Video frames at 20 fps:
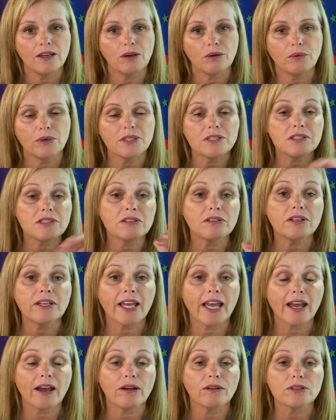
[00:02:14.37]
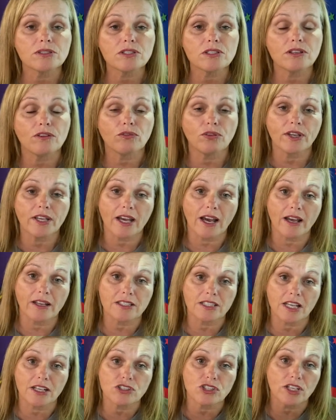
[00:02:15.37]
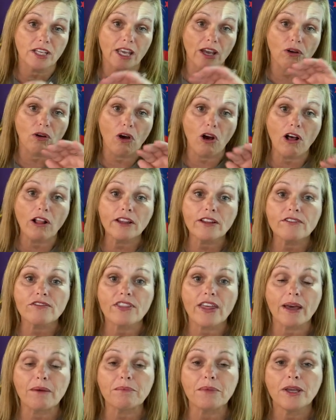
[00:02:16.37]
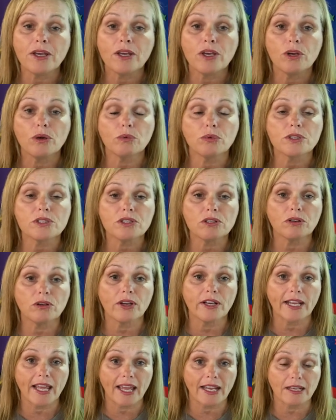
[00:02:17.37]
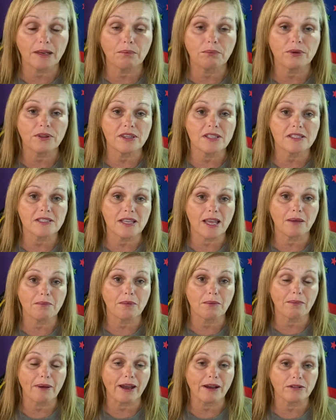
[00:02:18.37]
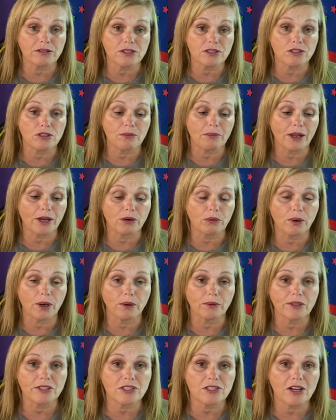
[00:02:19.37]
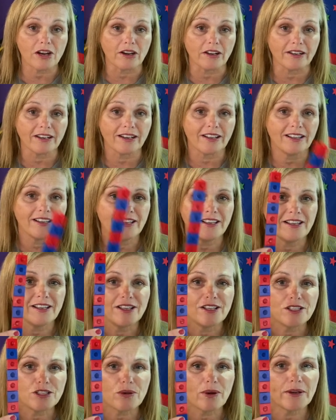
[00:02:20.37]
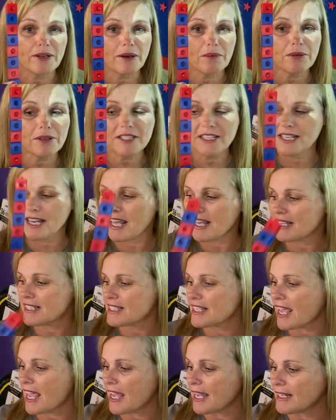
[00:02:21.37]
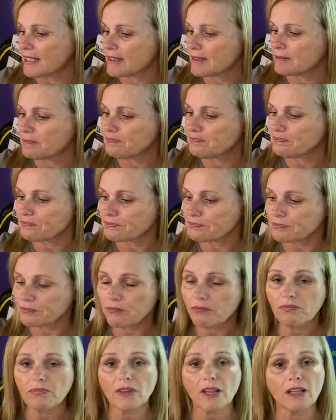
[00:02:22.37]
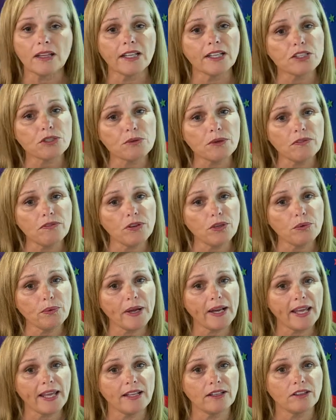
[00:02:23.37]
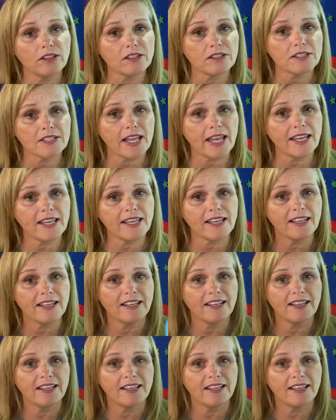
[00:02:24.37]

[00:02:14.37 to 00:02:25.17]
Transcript: we still count, if we cut, touch and count all of them, we're still gonna end up with the same amount, no matter where we start. So our number today is eight. Let's review what eight looks like.